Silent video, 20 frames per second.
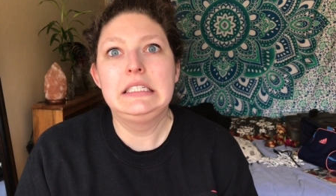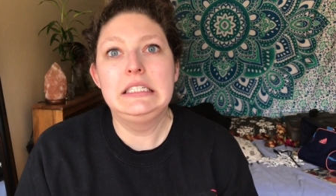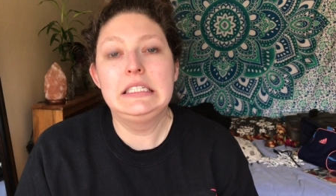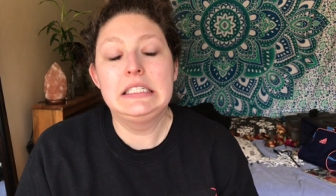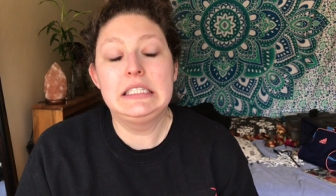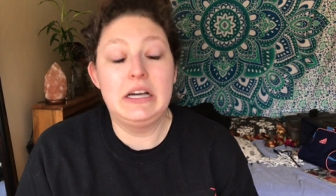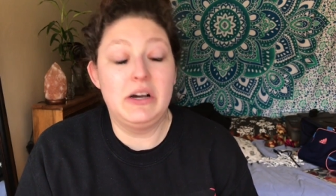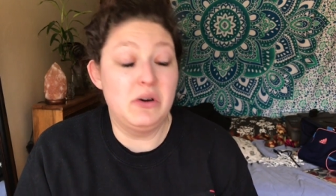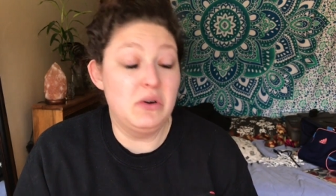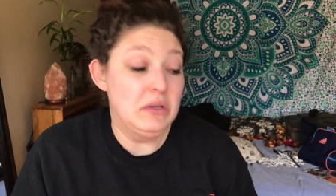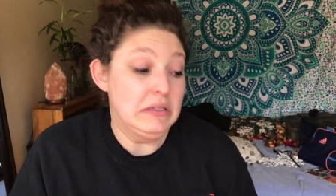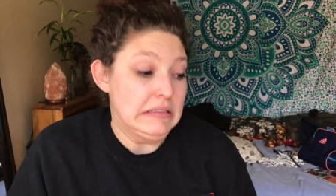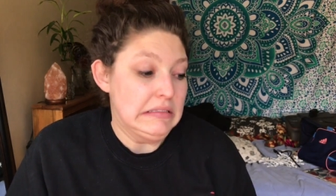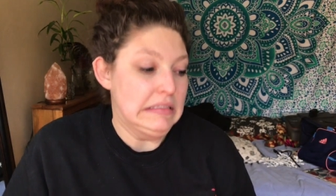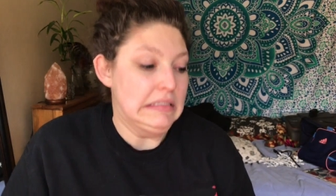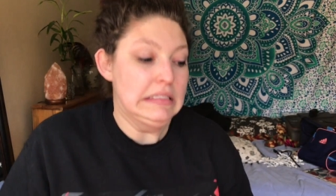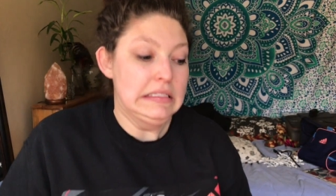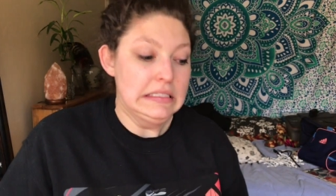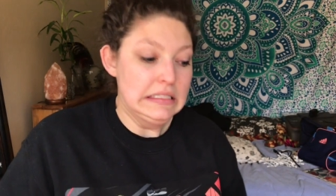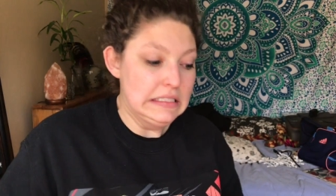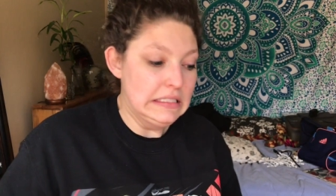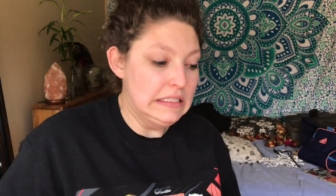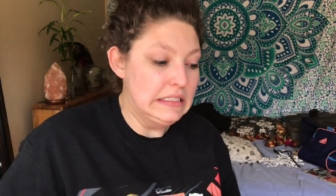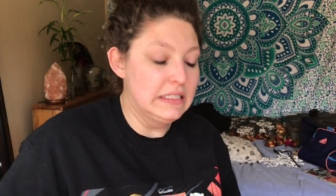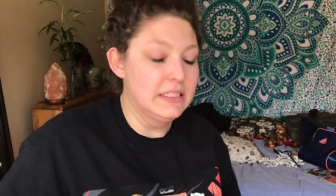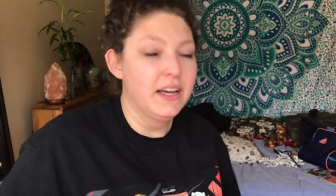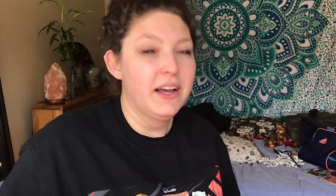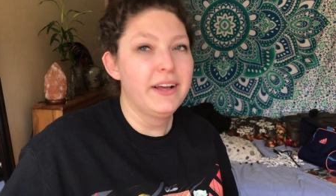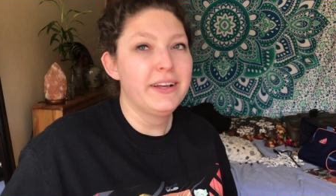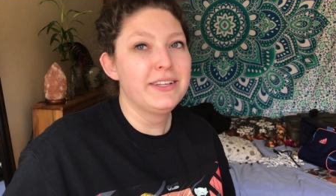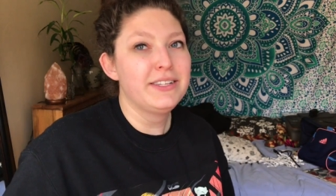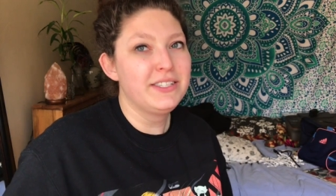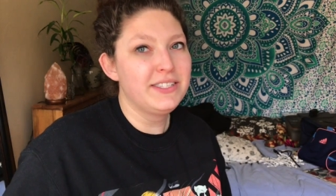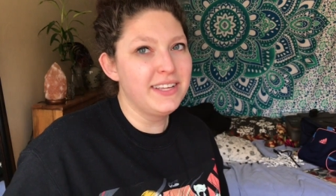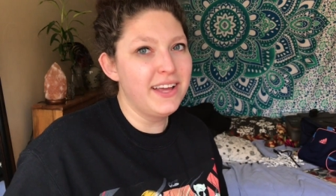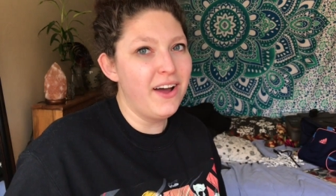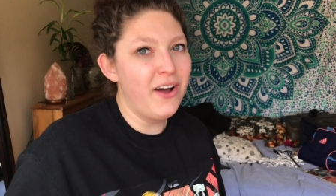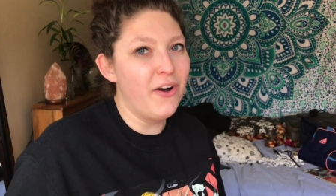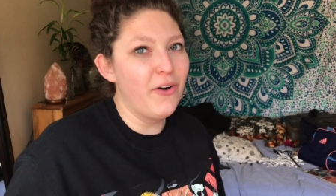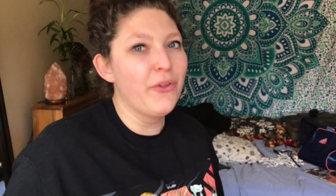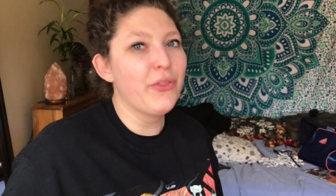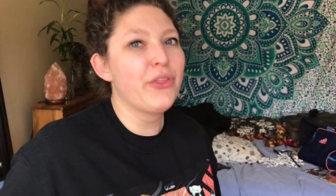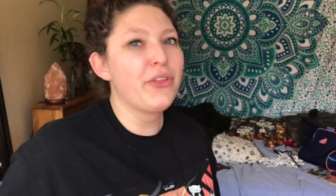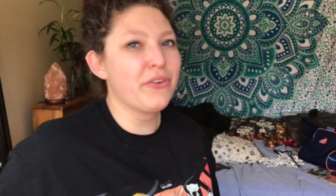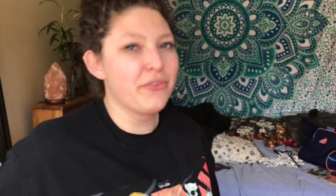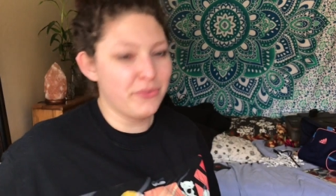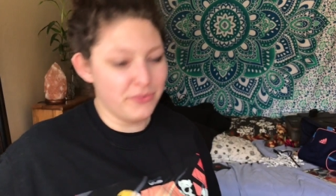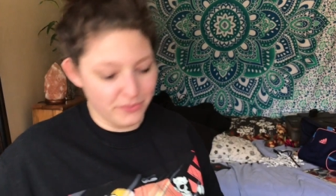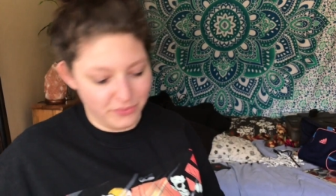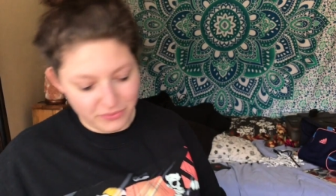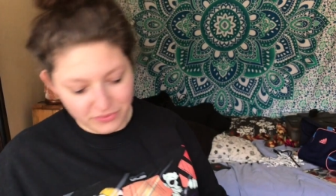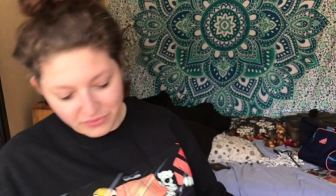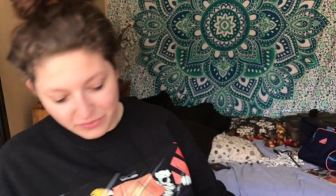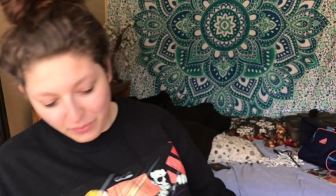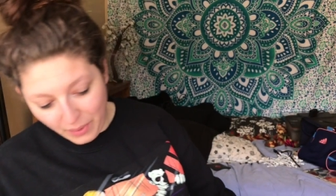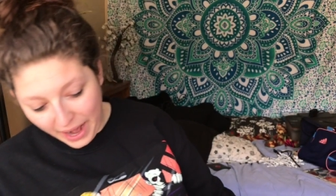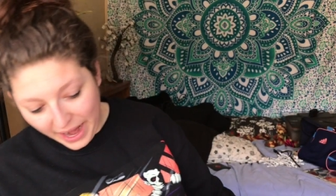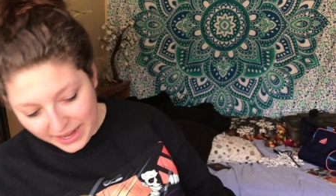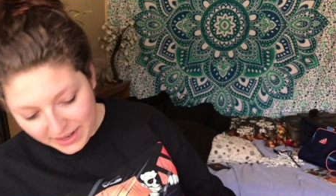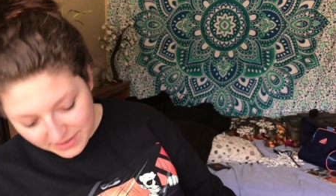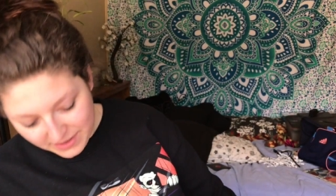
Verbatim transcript: you know, so the why